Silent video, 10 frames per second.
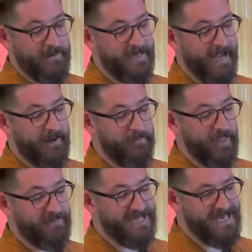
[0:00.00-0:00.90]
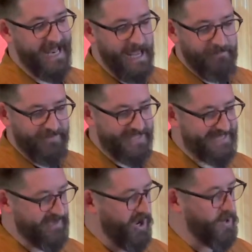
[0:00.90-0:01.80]
Now, there is a name for this
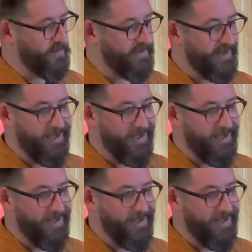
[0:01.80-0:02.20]
scope.